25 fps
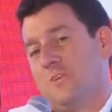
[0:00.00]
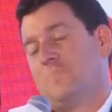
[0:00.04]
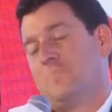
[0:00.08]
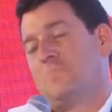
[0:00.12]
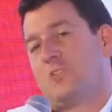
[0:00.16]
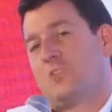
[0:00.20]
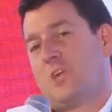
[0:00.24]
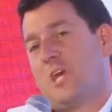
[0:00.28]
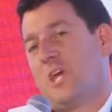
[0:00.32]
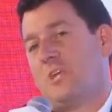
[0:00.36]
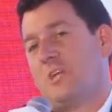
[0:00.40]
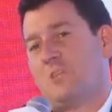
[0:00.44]

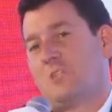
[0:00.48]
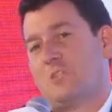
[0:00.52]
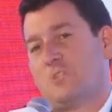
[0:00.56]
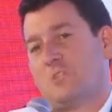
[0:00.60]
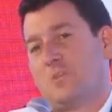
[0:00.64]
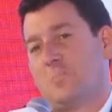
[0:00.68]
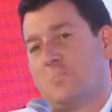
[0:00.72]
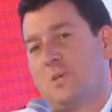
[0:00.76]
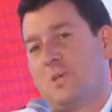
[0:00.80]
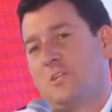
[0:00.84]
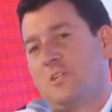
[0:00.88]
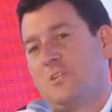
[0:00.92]
changes
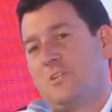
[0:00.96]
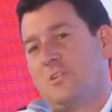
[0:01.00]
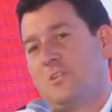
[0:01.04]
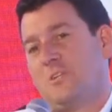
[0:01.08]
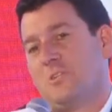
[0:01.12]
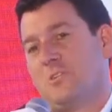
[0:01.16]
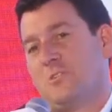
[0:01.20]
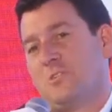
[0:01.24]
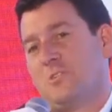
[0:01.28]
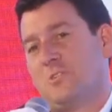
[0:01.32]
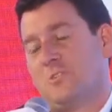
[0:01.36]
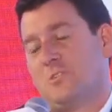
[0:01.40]

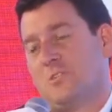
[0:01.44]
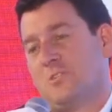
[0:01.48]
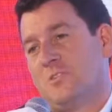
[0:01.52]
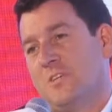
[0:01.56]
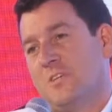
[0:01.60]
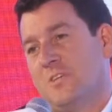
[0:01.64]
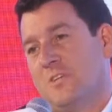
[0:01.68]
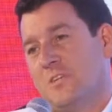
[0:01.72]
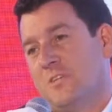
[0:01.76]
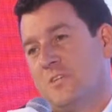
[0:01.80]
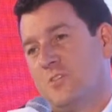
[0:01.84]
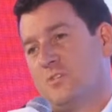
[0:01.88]
opinions and
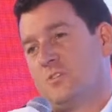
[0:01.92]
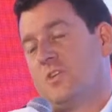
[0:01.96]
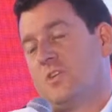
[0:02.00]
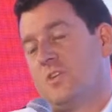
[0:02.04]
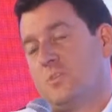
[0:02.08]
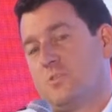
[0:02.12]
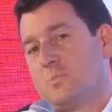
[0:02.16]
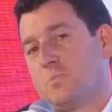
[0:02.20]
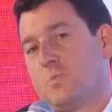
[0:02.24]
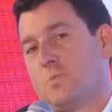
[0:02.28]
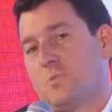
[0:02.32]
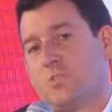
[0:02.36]

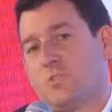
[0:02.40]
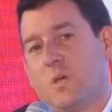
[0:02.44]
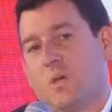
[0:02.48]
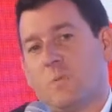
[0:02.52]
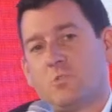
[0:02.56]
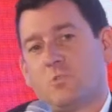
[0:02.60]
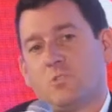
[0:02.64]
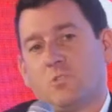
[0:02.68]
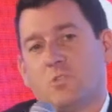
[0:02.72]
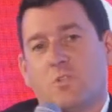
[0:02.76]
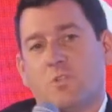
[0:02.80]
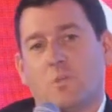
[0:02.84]
shifts
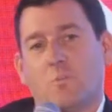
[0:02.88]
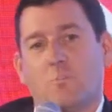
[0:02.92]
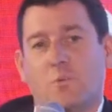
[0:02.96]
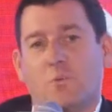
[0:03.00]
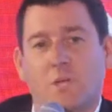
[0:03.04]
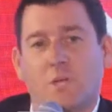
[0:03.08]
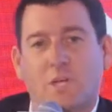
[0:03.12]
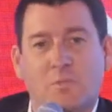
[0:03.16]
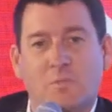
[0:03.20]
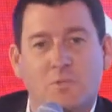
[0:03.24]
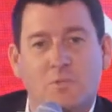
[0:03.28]
perceptions of the brand,